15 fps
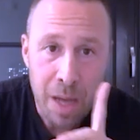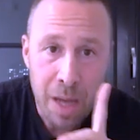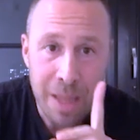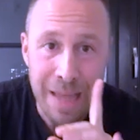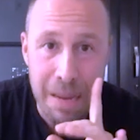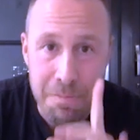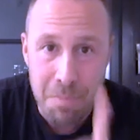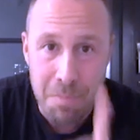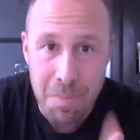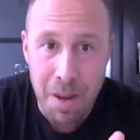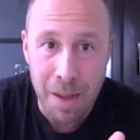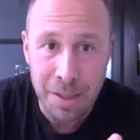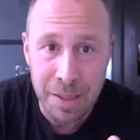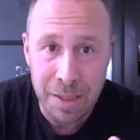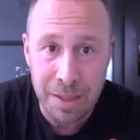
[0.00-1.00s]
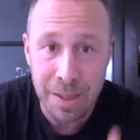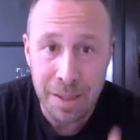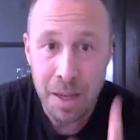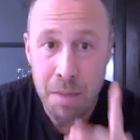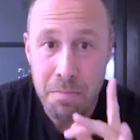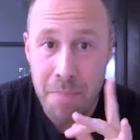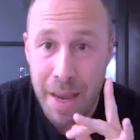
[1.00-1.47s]
They must
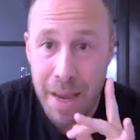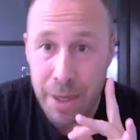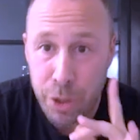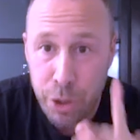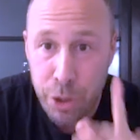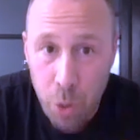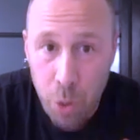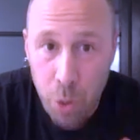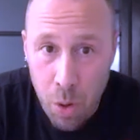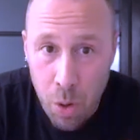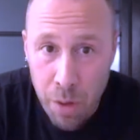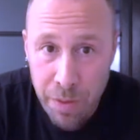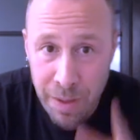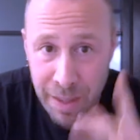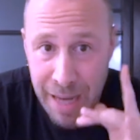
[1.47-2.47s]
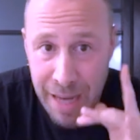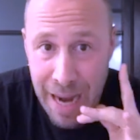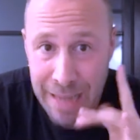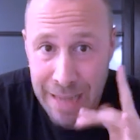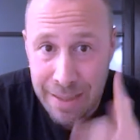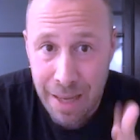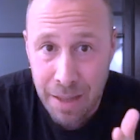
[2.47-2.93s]
make sure that they
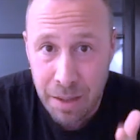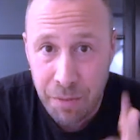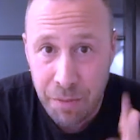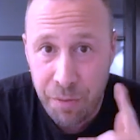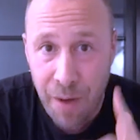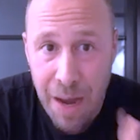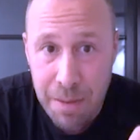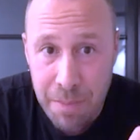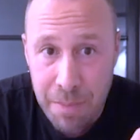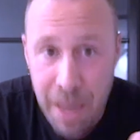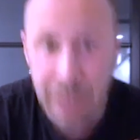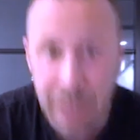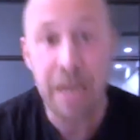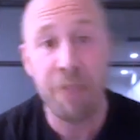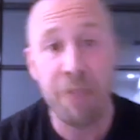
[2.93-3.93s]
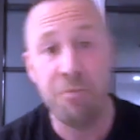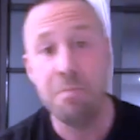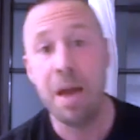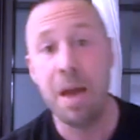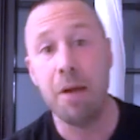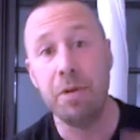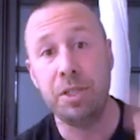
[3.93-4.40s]
identify men. If
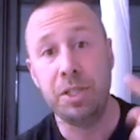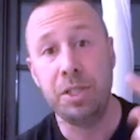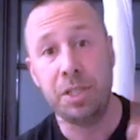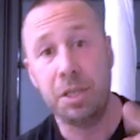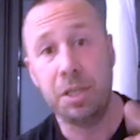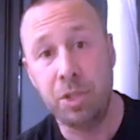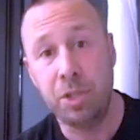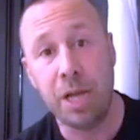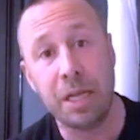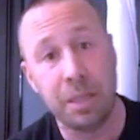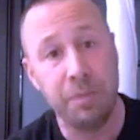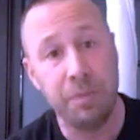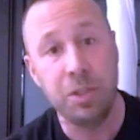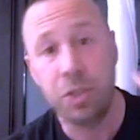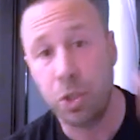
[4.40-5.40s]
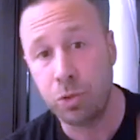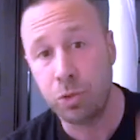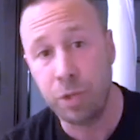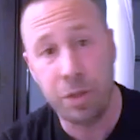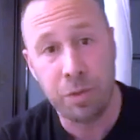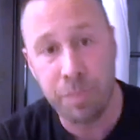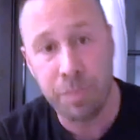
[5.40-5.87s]
marriage is an objective and
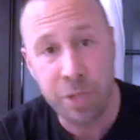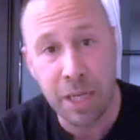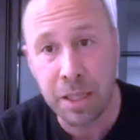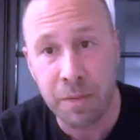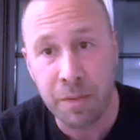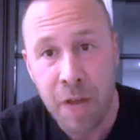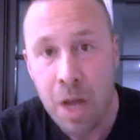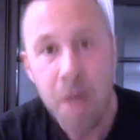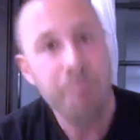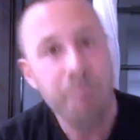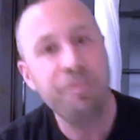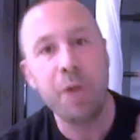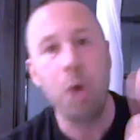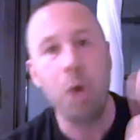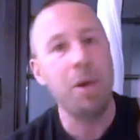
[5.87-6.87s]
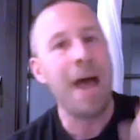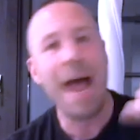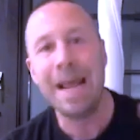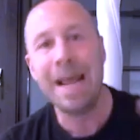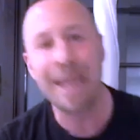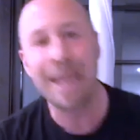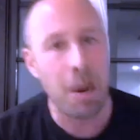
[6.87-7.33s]
children are an objective, don't
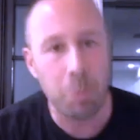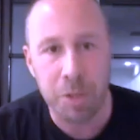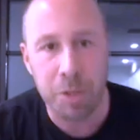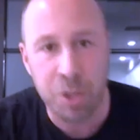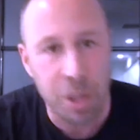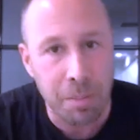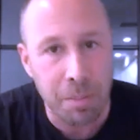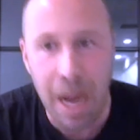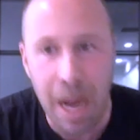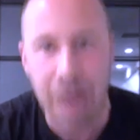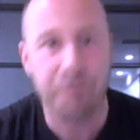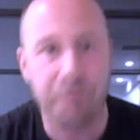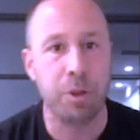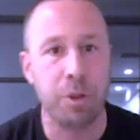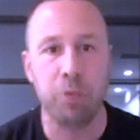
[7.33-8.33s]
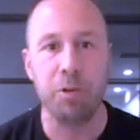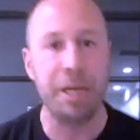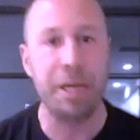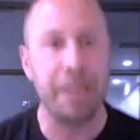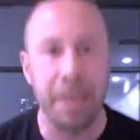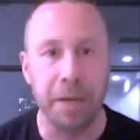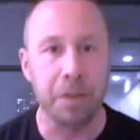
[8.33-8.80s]
hang out with some guy for three
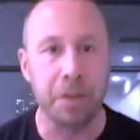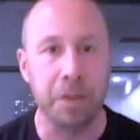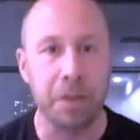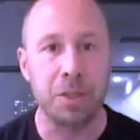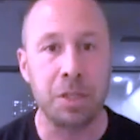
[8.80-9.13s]
years